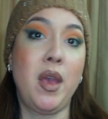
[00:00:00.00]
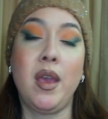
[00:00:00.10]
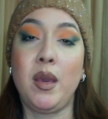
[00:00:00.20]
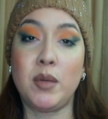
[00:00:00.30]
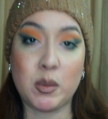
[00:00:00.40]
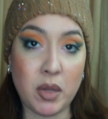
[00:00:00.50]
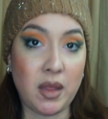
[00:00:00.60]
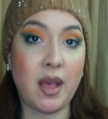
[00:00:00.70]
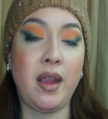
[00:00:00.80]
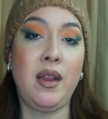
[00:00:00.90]
He was
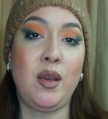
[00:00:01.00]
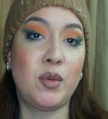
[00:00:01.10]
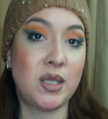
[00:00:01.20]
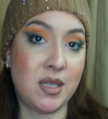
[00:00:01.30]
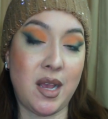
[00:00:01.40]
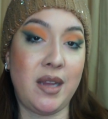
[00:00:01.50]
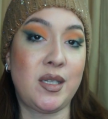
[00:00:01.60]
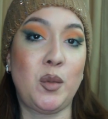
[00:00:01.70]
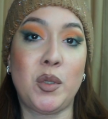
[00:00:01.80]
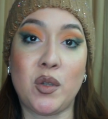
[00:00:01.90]
polite, he was nice,
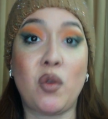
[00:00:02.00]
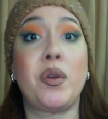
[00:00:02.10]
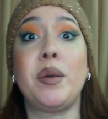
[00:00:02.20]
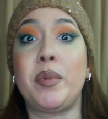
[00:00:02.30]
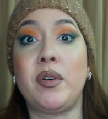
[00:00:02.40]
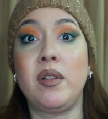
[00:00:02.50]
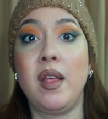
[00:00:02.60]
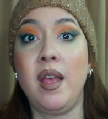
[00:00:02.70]
he was agreeable.